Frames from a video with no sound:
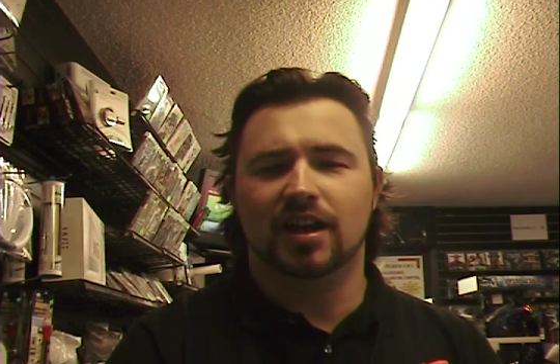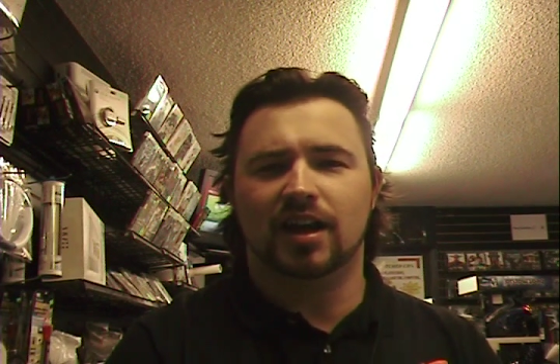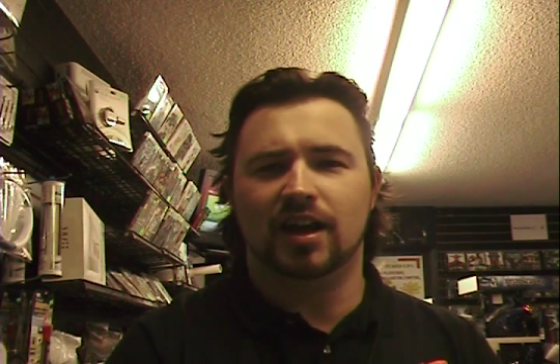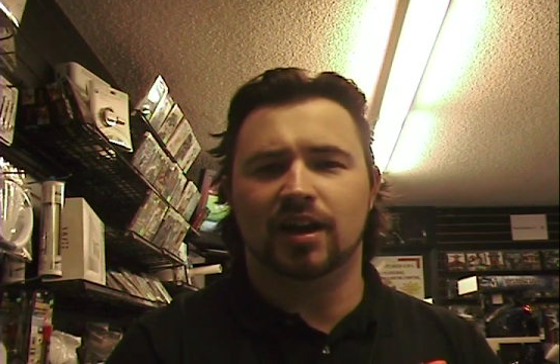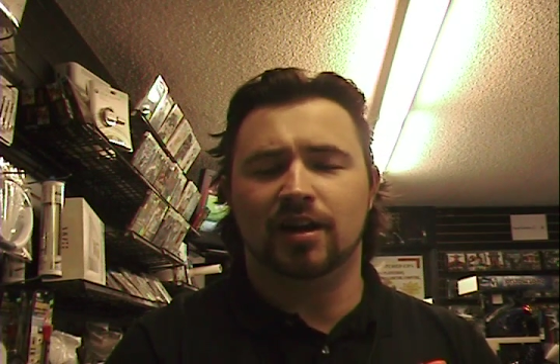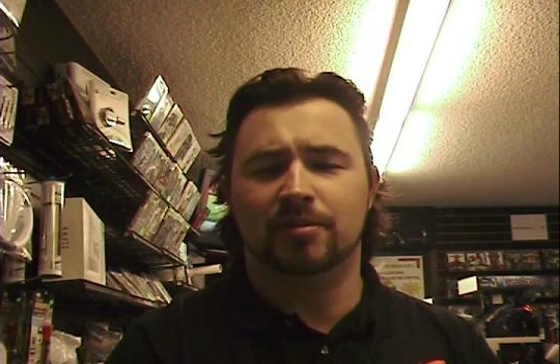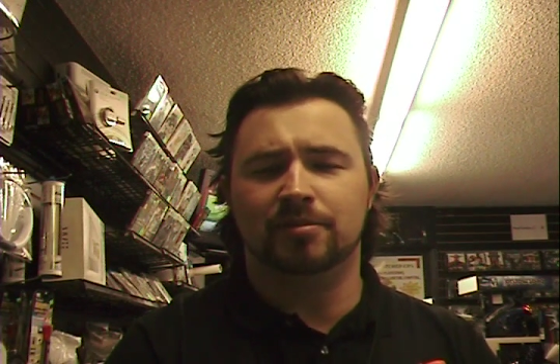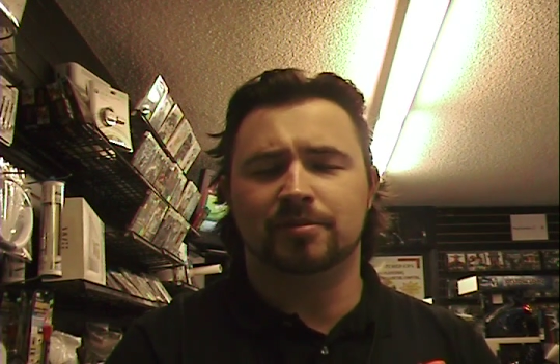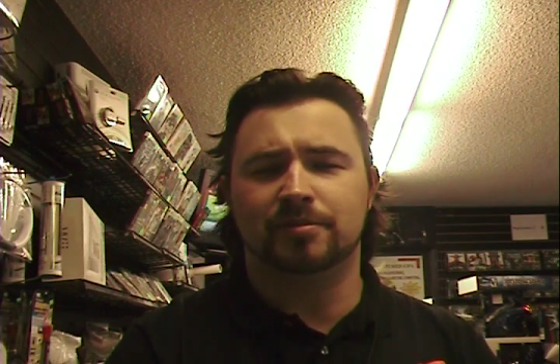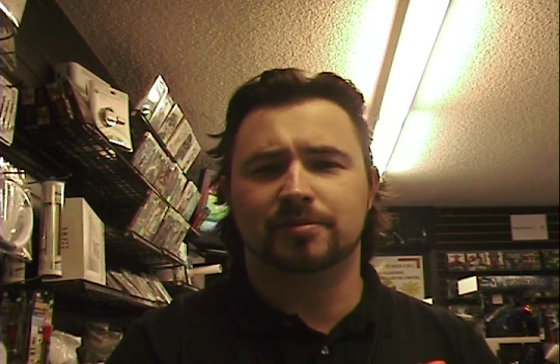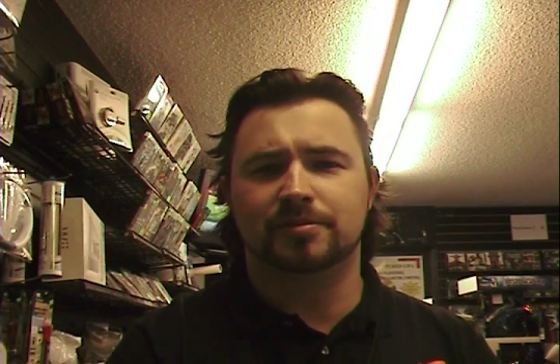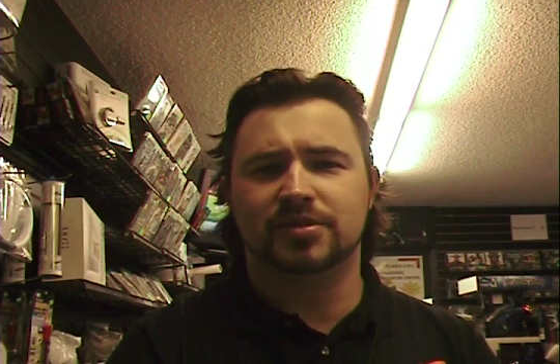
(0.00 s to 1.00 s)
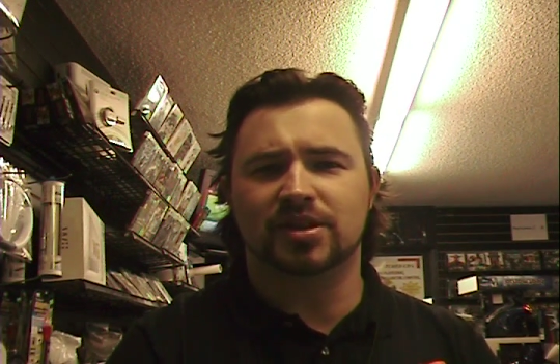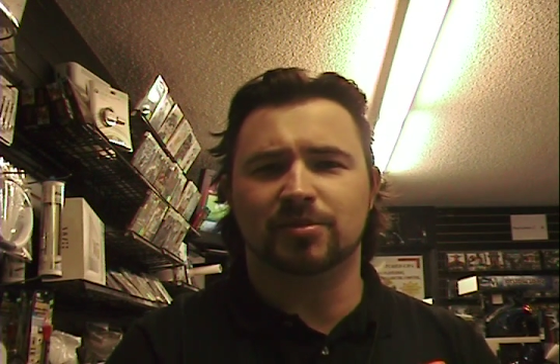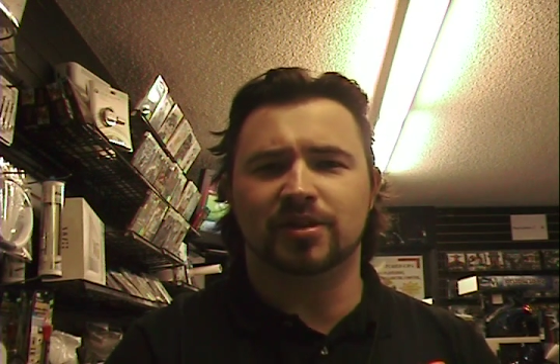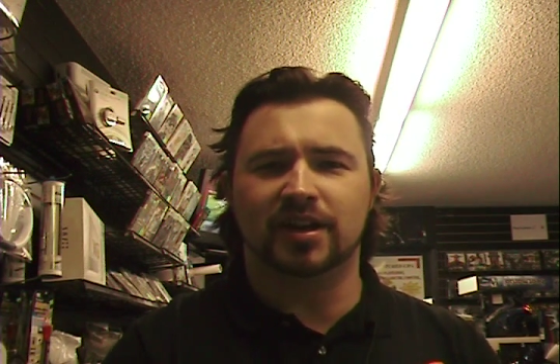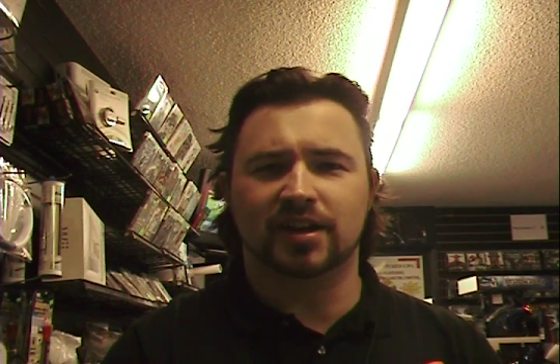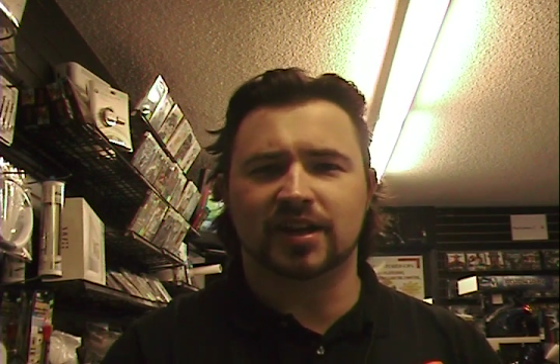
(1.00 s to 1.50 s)
So I'm
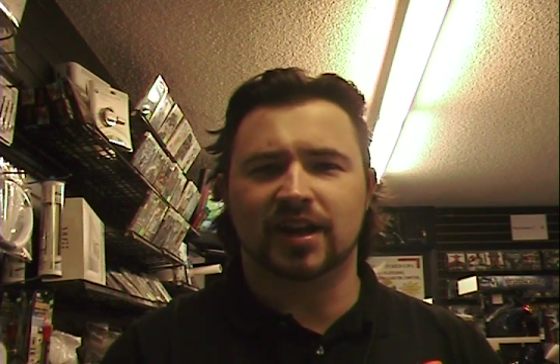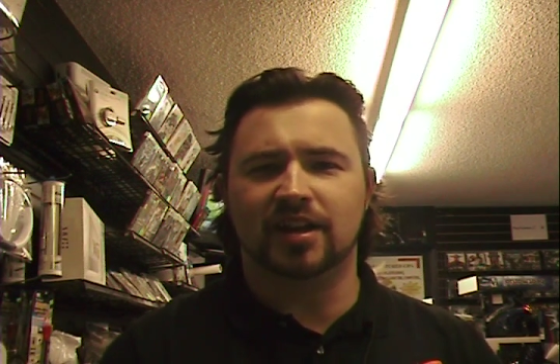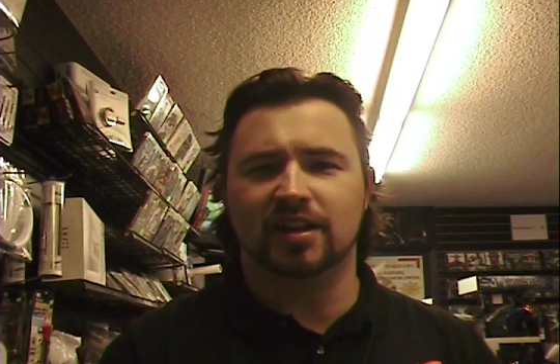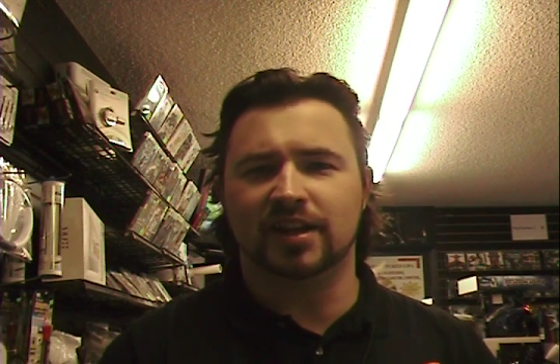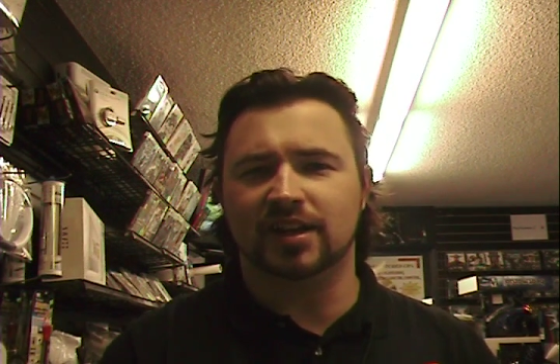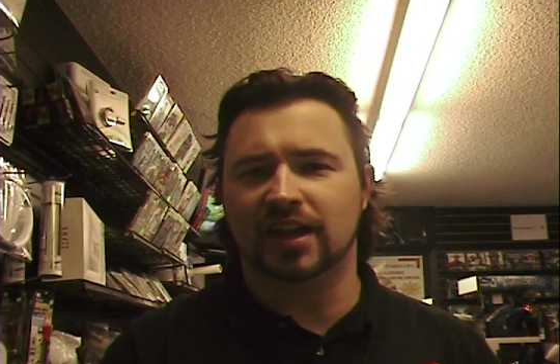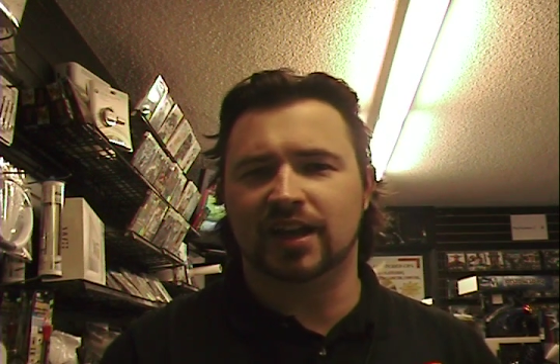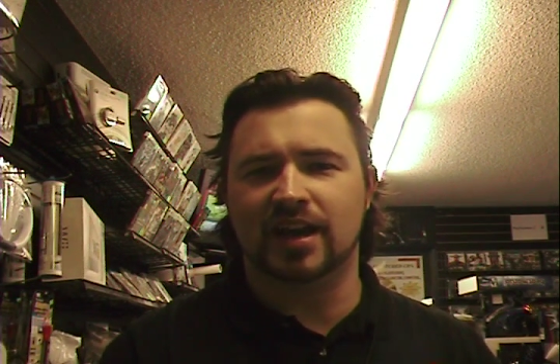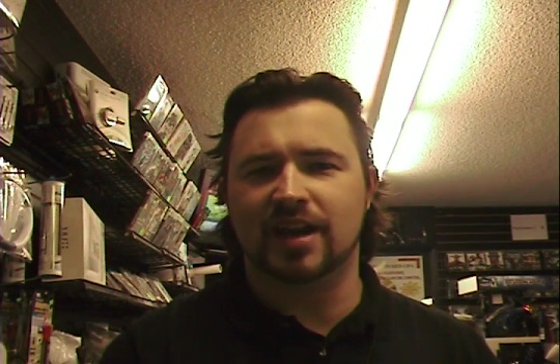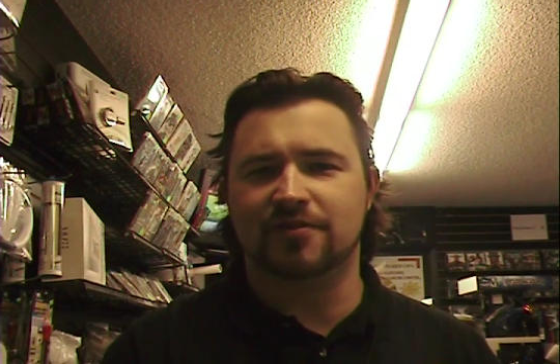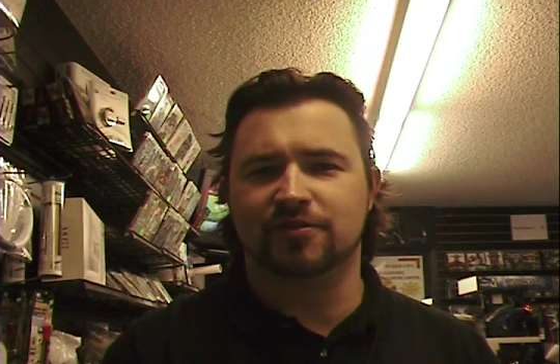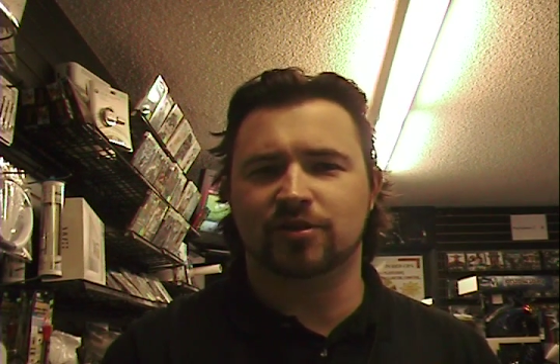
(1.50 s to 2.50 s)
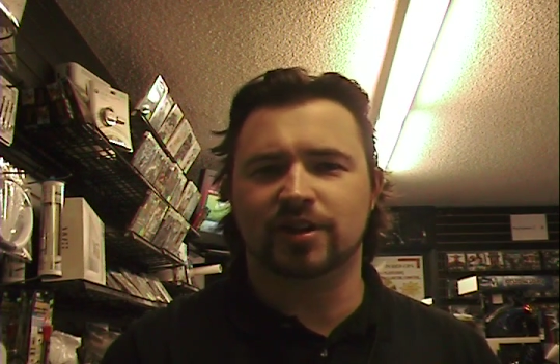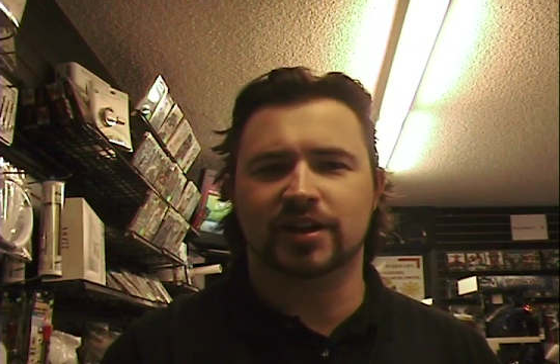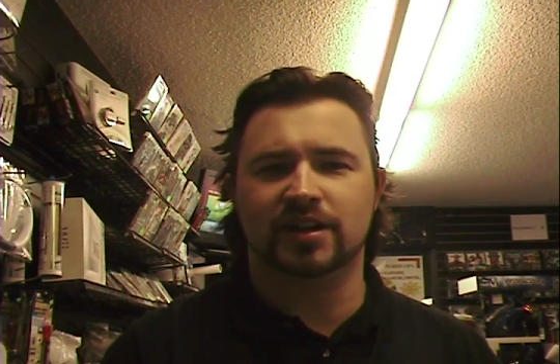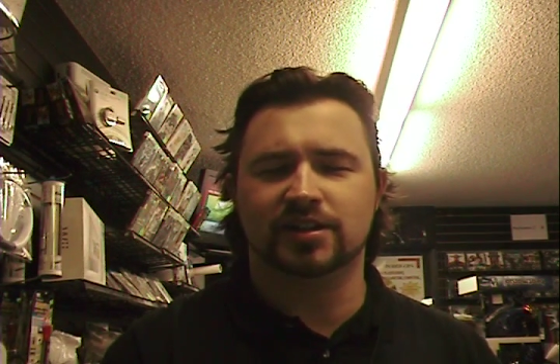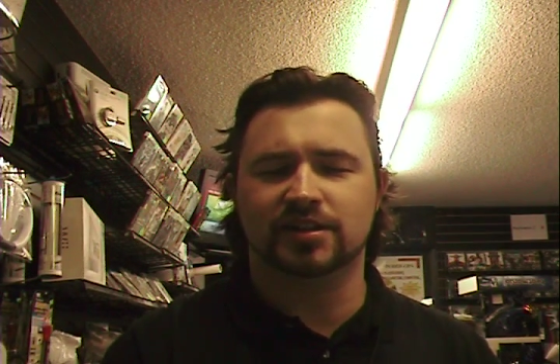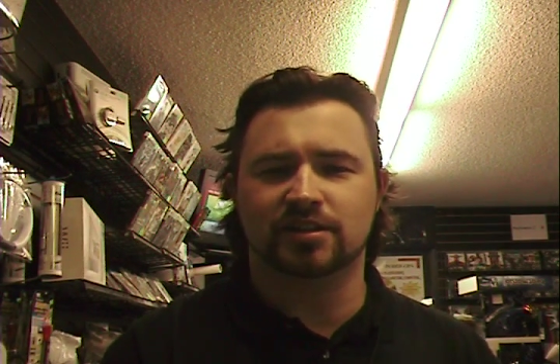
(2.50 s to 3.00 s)
gonna kind of like lay it out for you
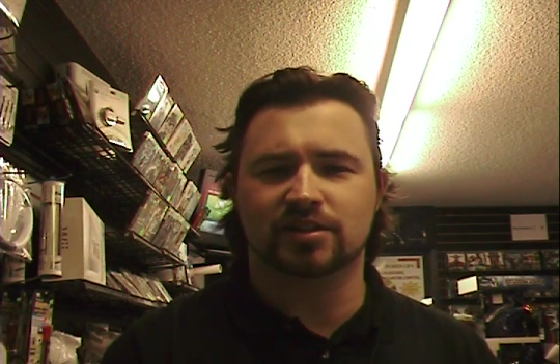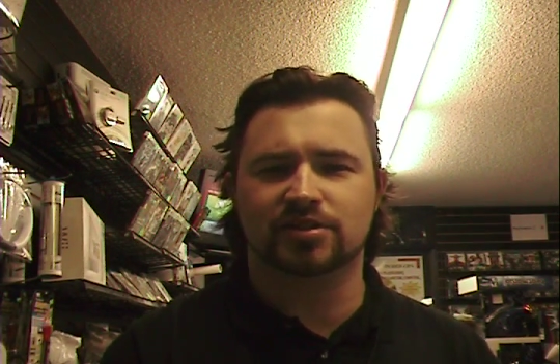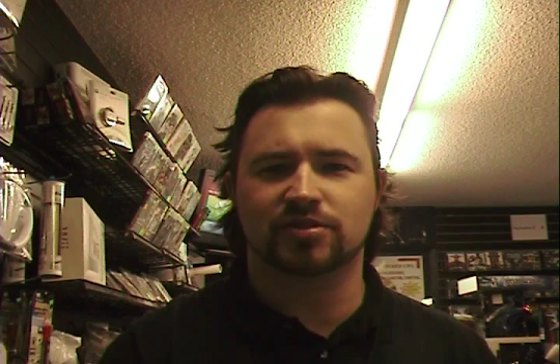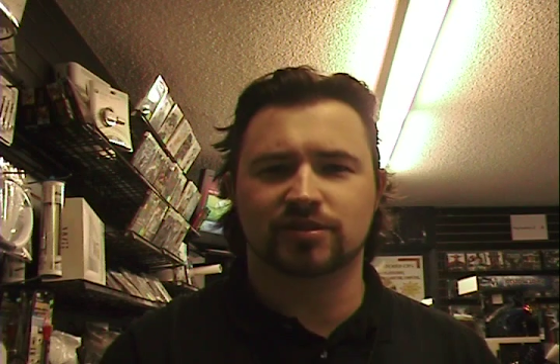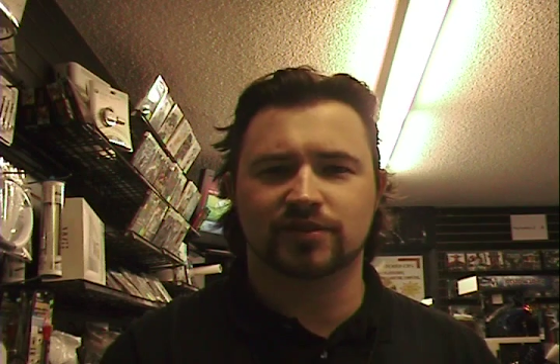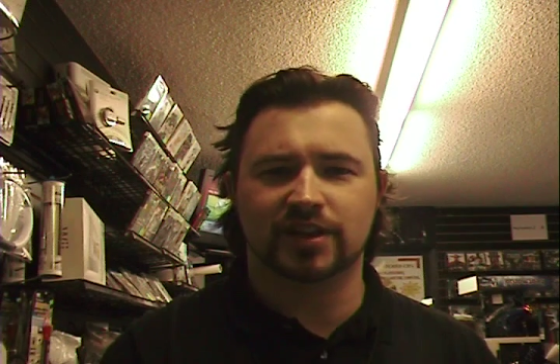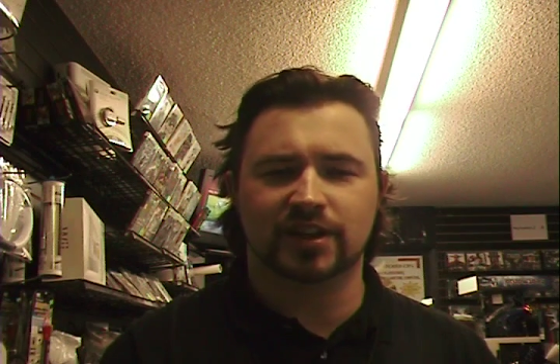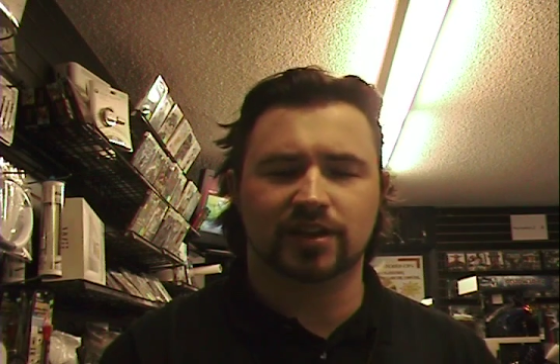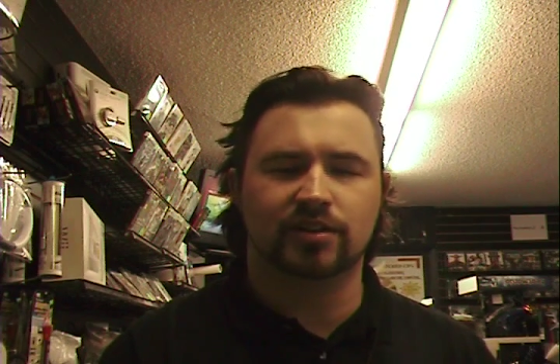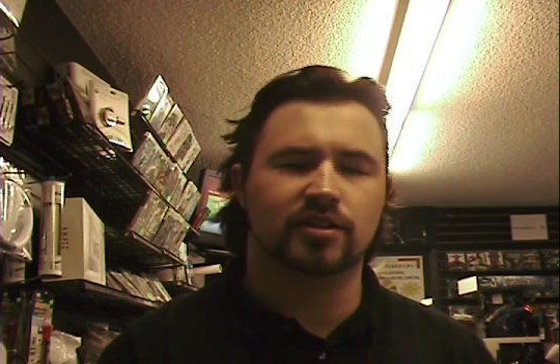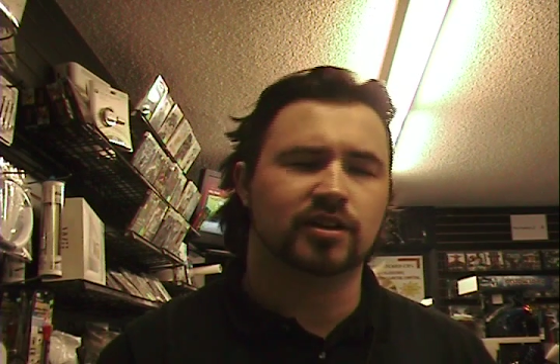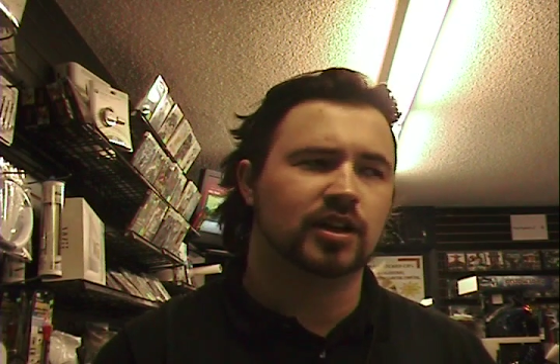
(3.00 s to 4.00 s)
in this little short video,